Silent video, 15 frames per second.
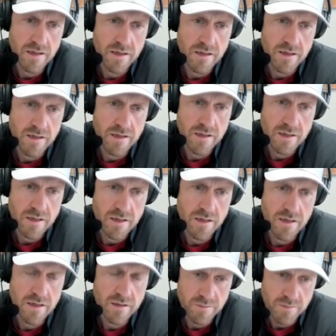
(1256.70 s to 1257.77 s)

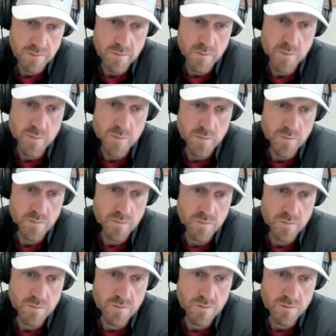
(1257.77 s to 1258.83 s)

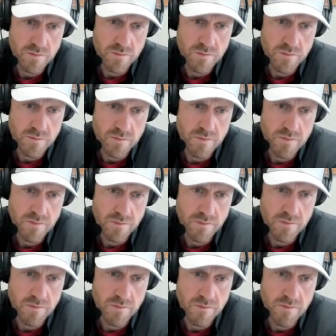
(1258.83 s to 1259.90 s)

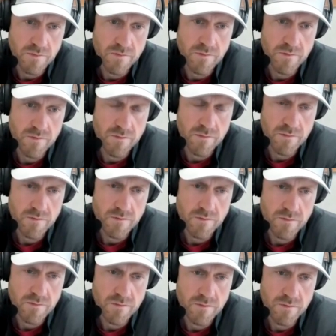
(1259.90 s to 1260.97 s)

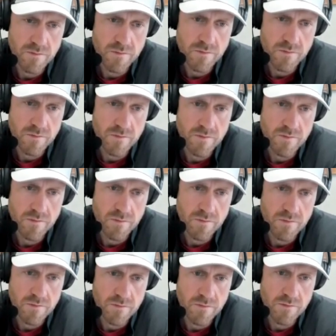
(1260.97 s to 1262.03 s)

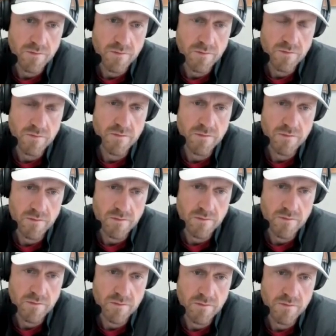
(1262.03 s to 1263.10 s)

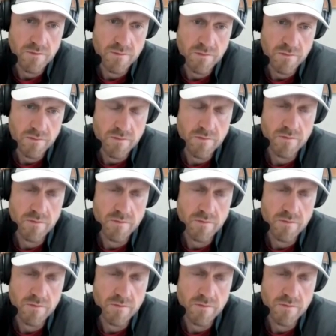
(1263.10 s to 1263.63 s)
This person isn't speaking.